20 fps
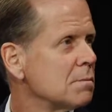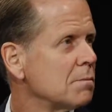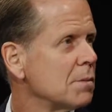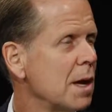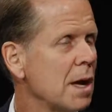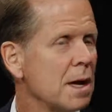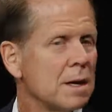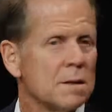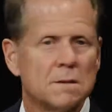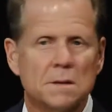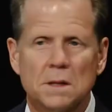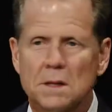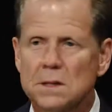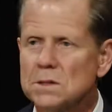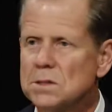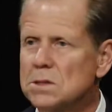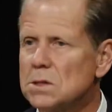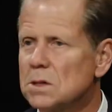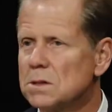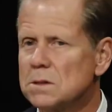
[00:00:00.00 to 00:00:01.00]
And it
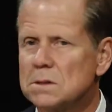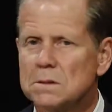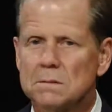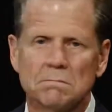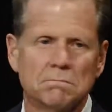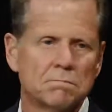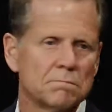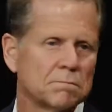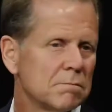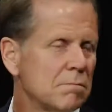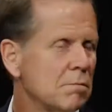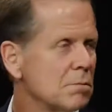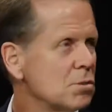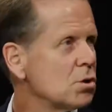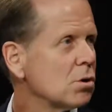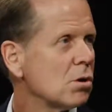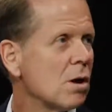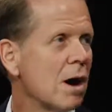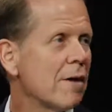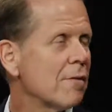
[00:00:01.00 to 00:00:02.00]
just
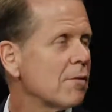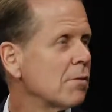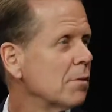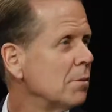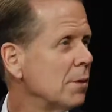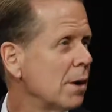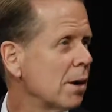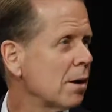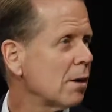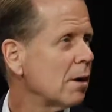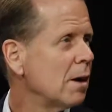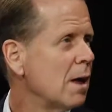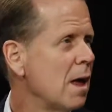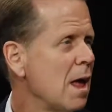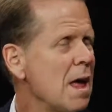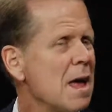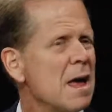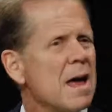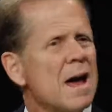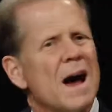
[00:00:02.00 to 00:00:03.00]
took off from there.
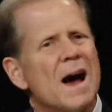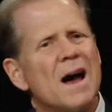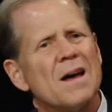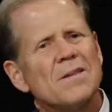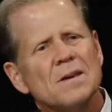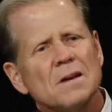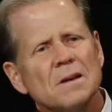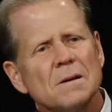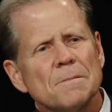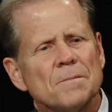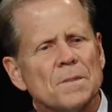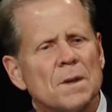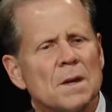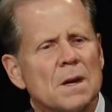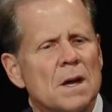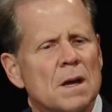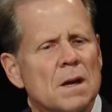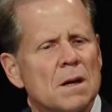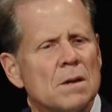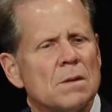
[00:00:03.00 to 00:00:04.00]
I think
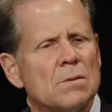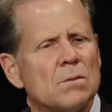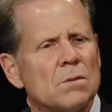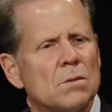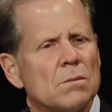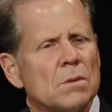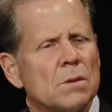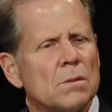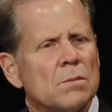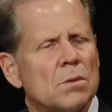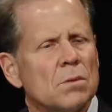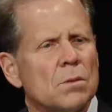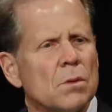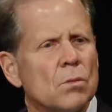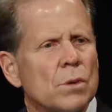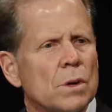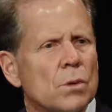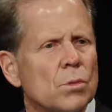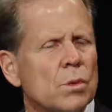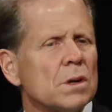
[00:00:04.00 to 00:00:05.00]

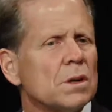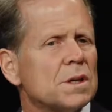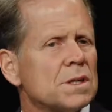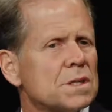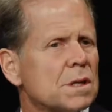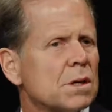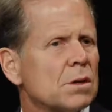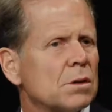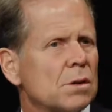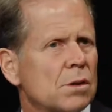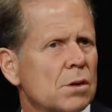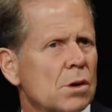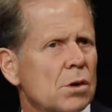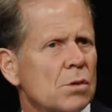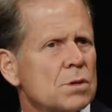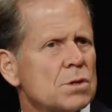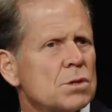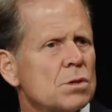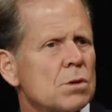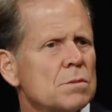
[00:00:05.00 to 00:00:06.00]
realistically, though,
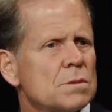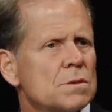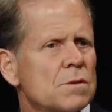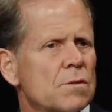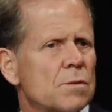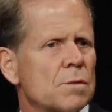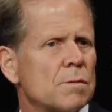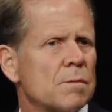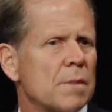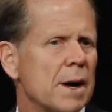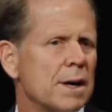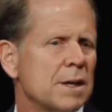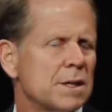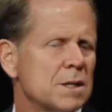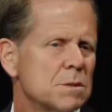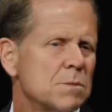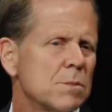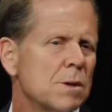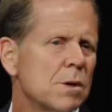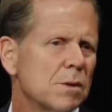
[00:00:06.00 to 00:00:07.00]
in terms of my
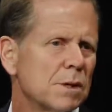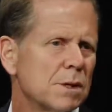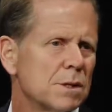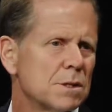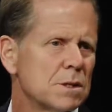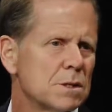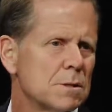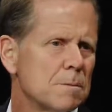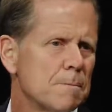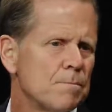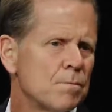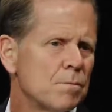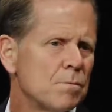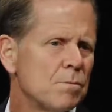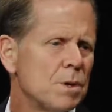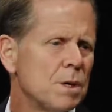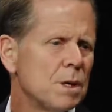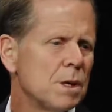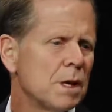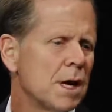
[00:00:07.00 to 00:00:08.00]
experience,
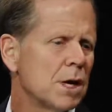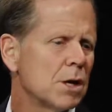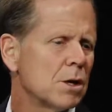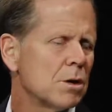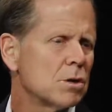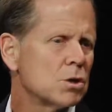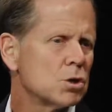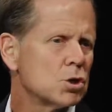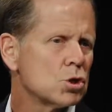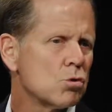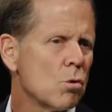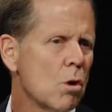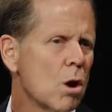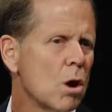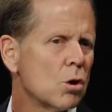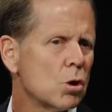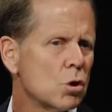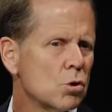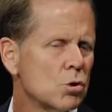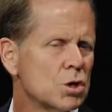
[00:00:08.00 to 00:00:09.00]
being a
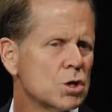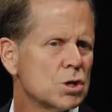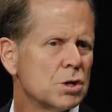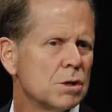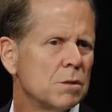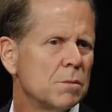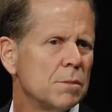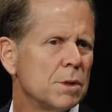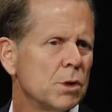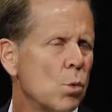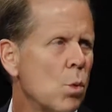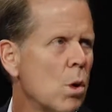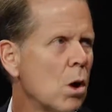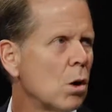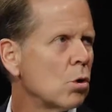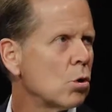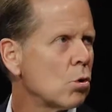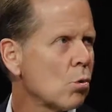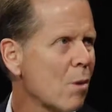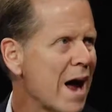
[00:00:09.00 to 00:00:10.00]
strong Christian and being well
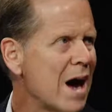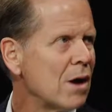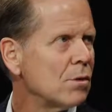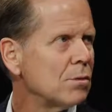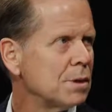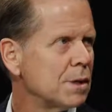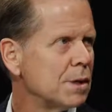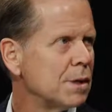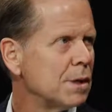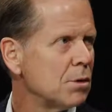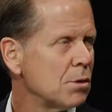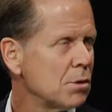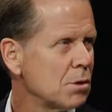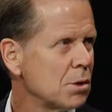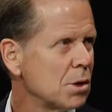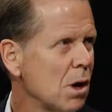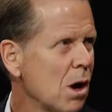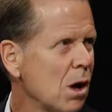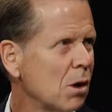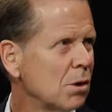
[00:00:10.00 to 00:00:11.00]
grounded in
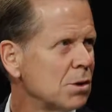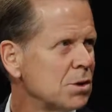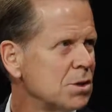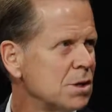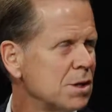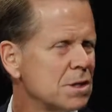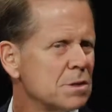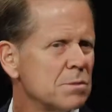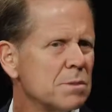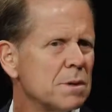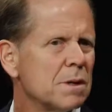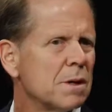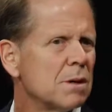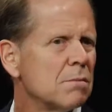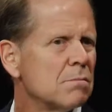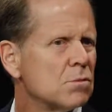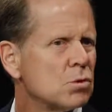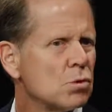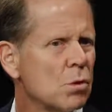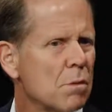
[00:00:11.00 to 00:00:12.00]
theology has been a
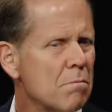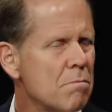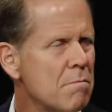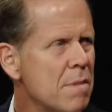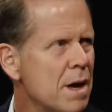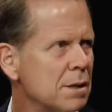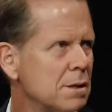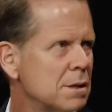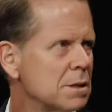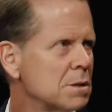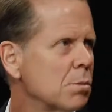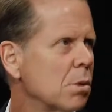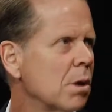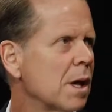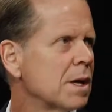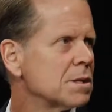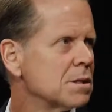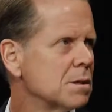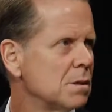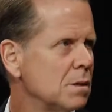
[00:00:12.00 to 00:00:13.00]
tremendous
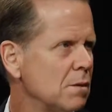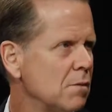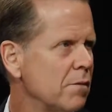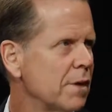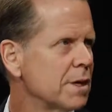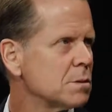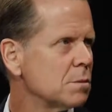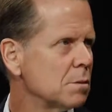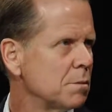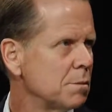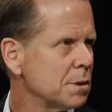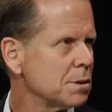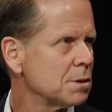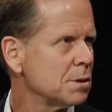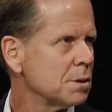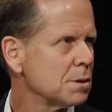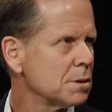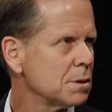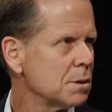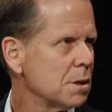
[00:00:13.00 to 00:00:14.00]
plus in the investment
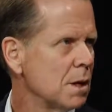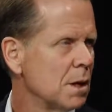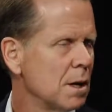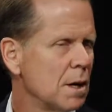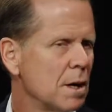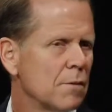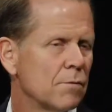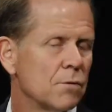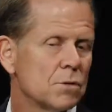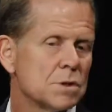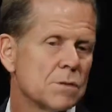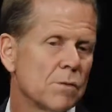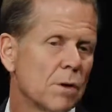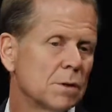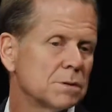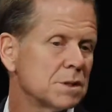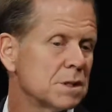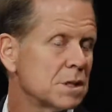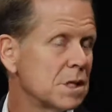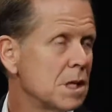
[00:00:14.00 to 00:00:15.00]
business. First of all,
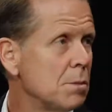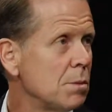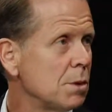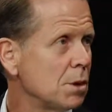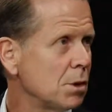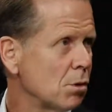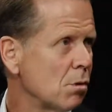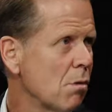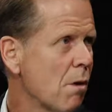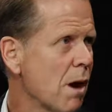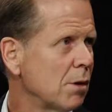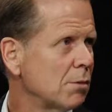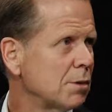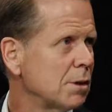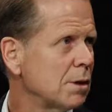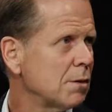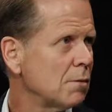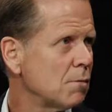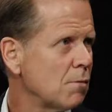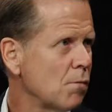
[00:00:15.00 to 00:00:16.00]
just keeping you
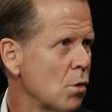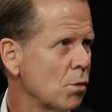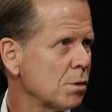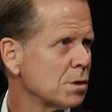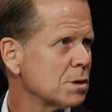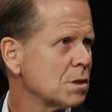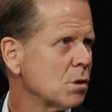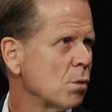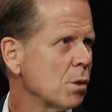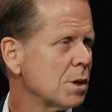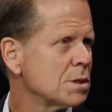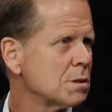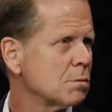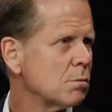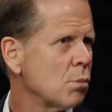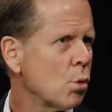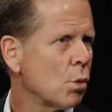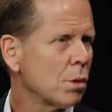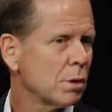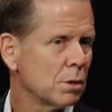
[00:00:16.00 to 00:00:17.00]
grounded and focused on what's
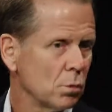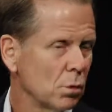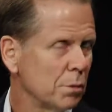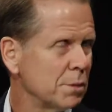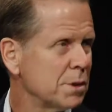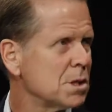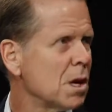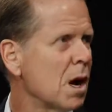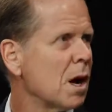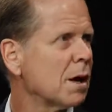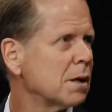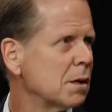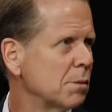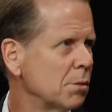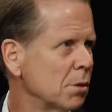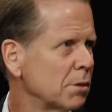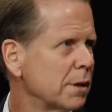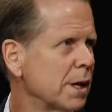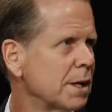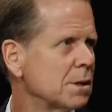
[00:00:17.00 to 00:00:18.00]
important. We'll be talking
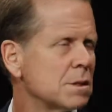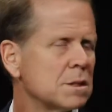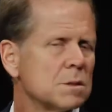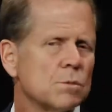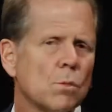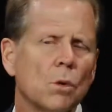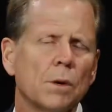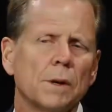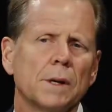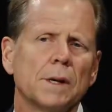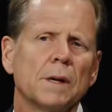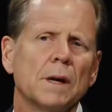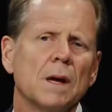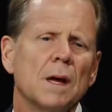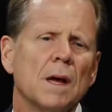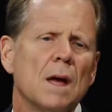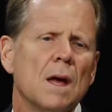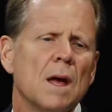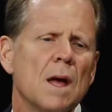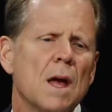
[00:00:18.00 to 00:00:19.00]
about that this morning.
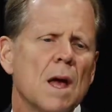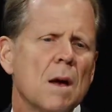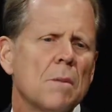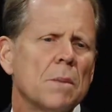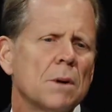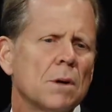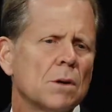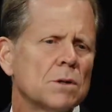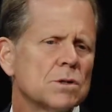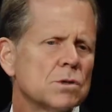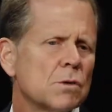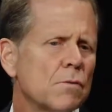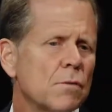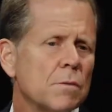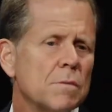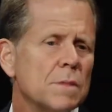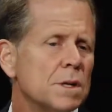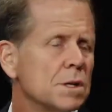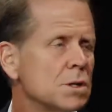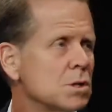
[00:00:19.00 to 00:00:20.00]
But also for
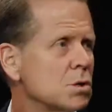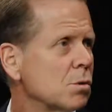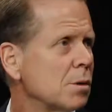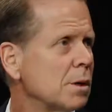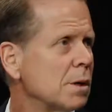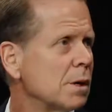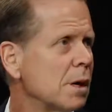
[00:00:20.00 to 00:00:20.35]
ministry.